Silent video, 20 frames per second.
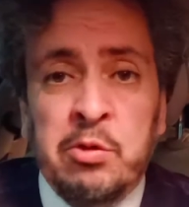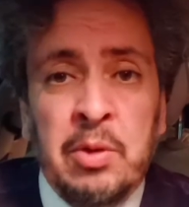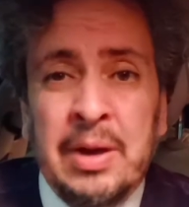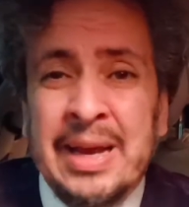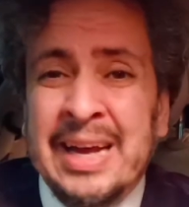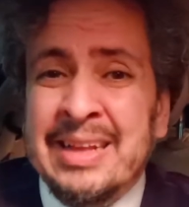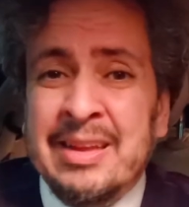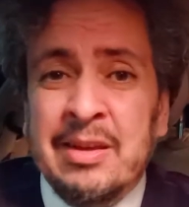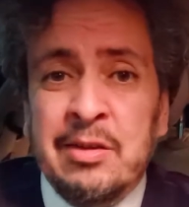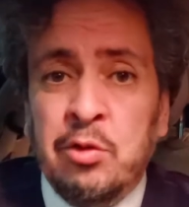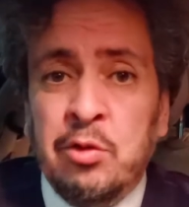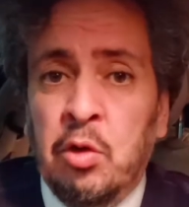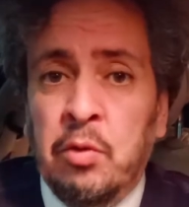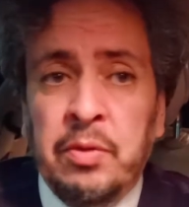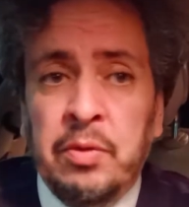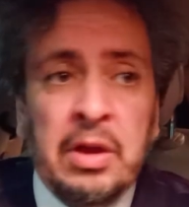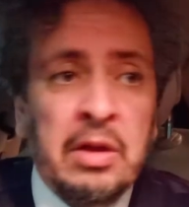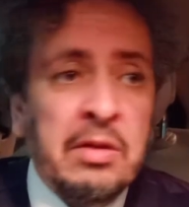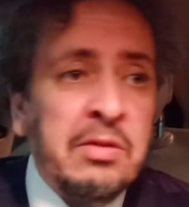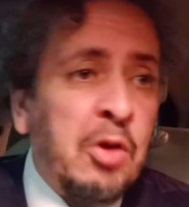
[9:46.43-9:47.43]
It could have happened
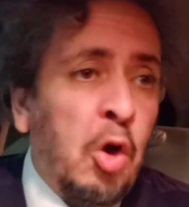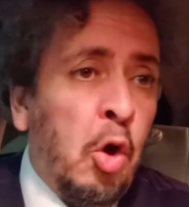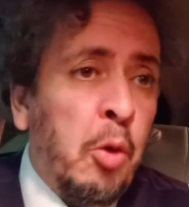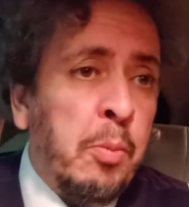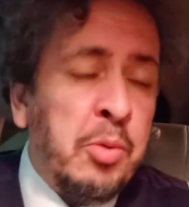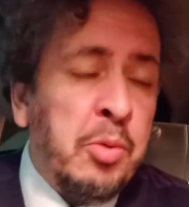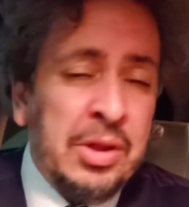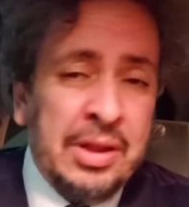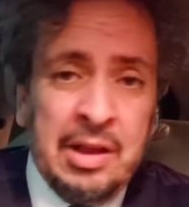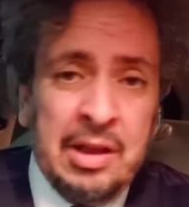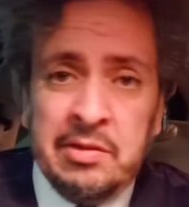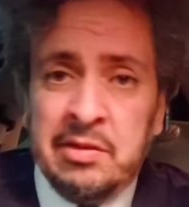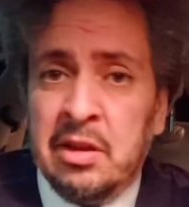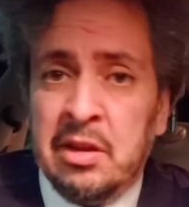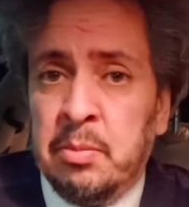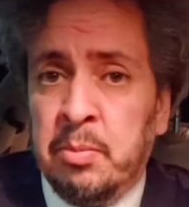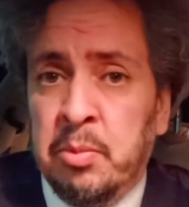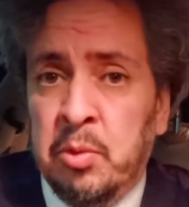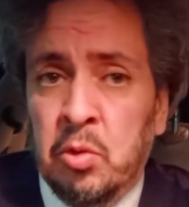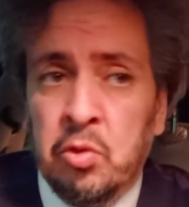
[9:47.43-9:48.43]
on this dive, or the
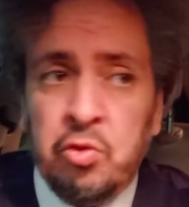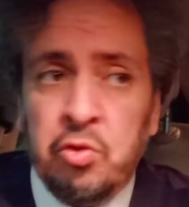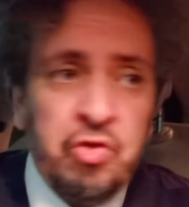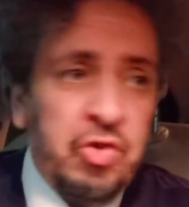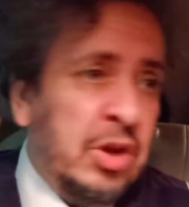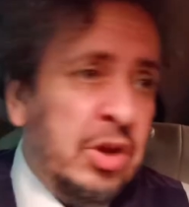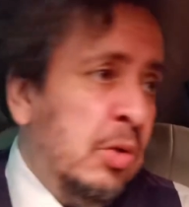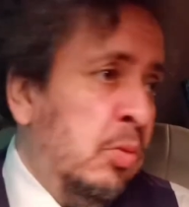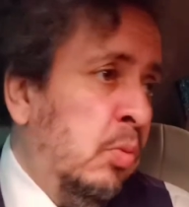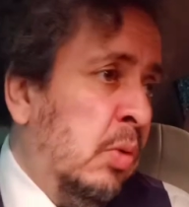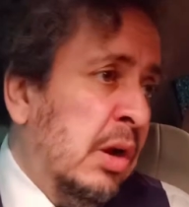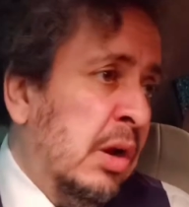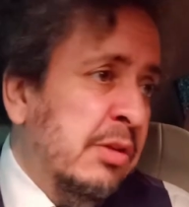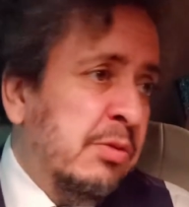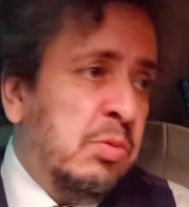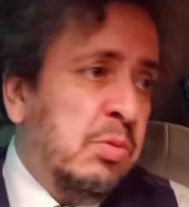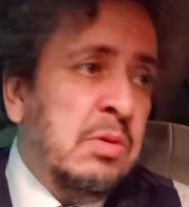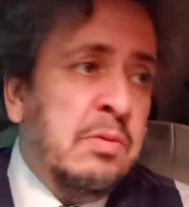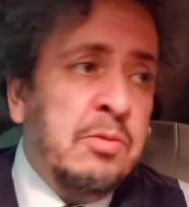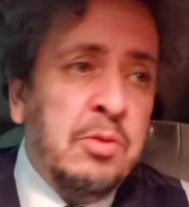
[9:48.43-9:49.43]
next one, or the one
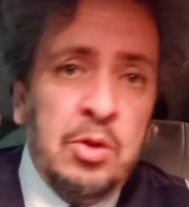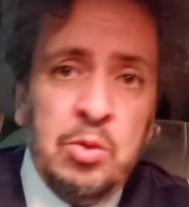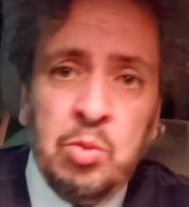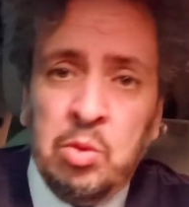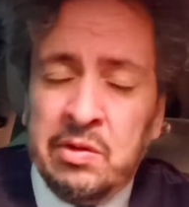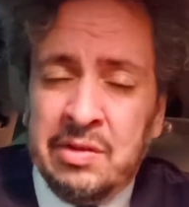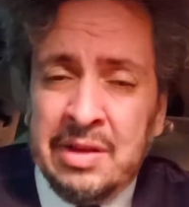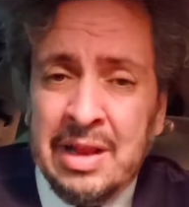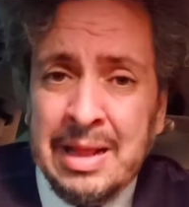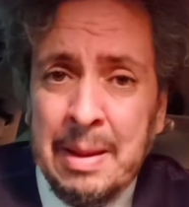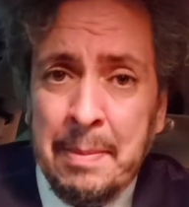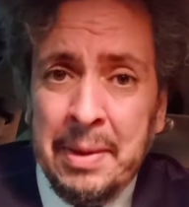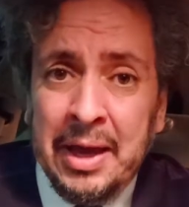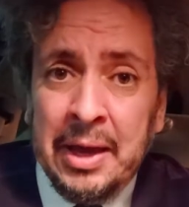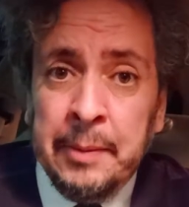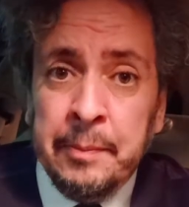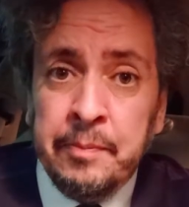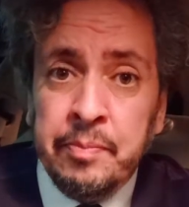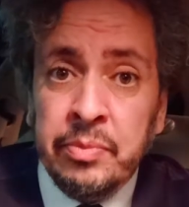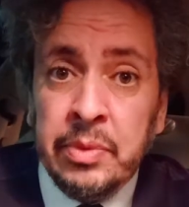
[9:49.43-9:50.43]
after that. In
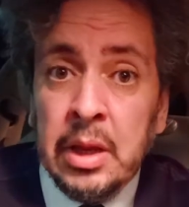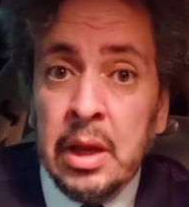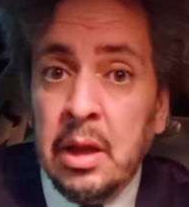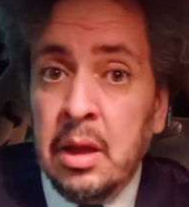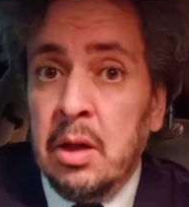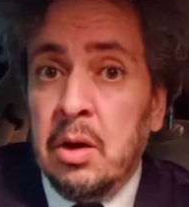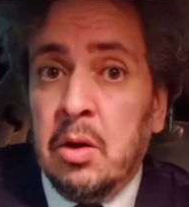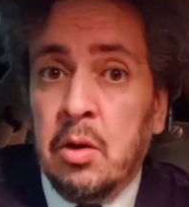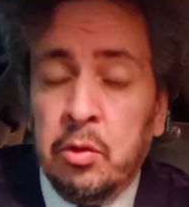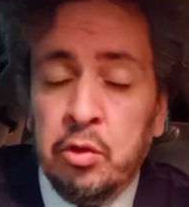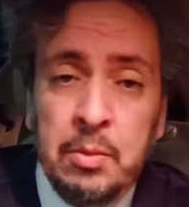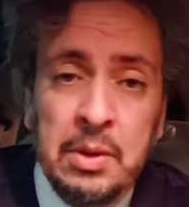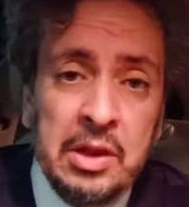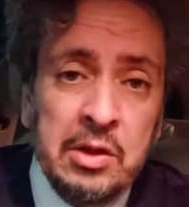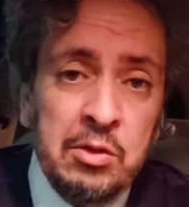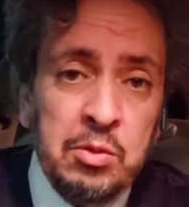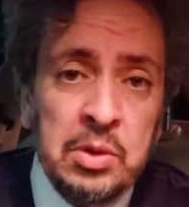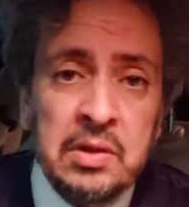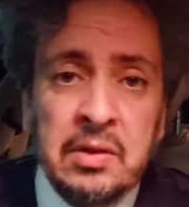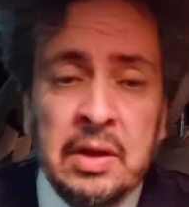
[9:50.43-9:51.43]

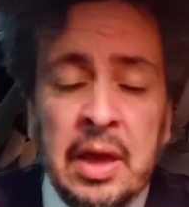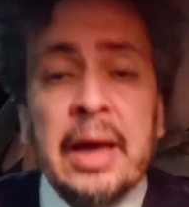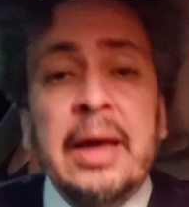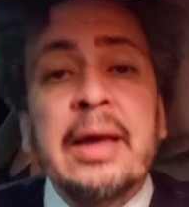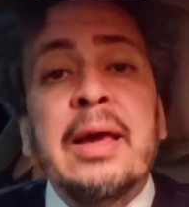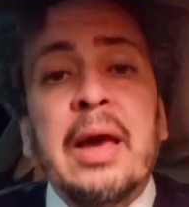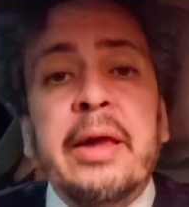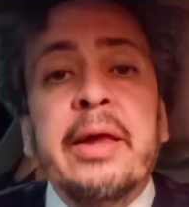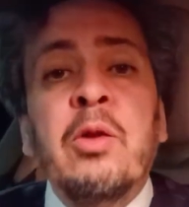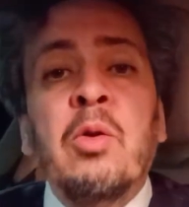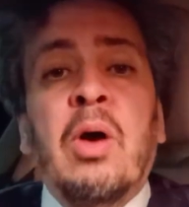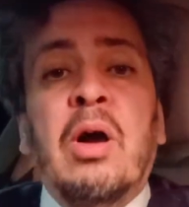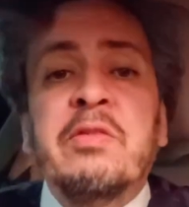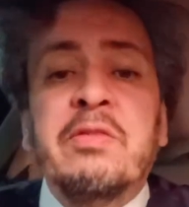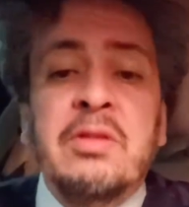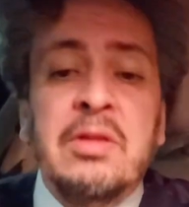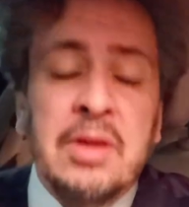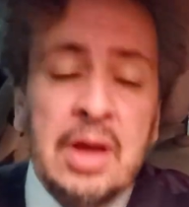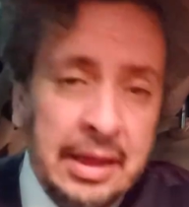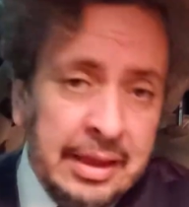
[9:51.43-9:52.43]
2018, a guy
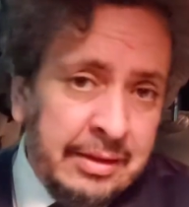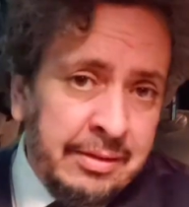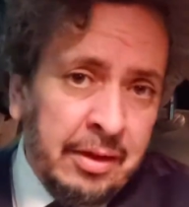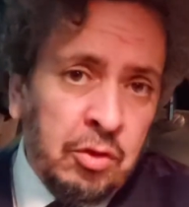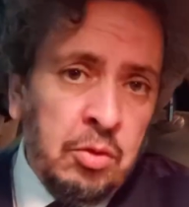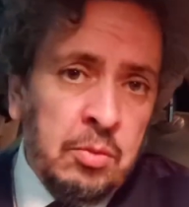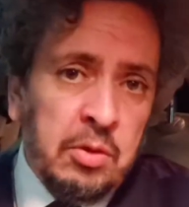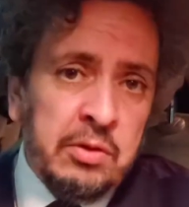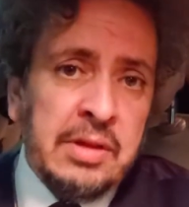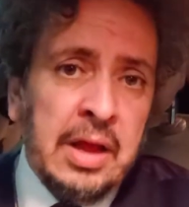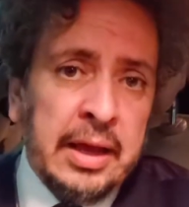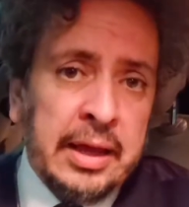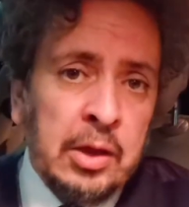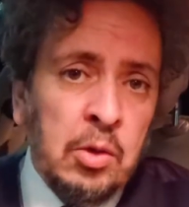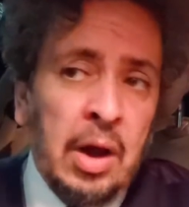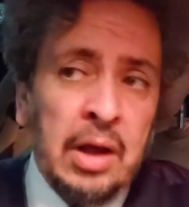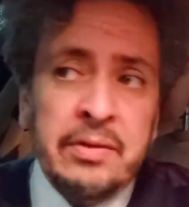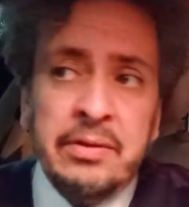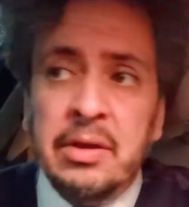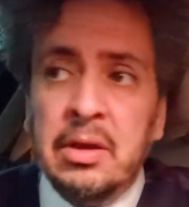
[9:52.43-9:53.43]
reported this problem to
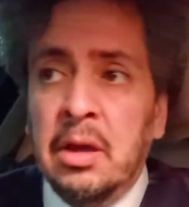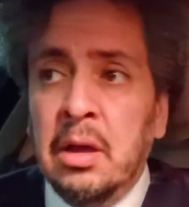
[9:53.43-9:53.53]
them.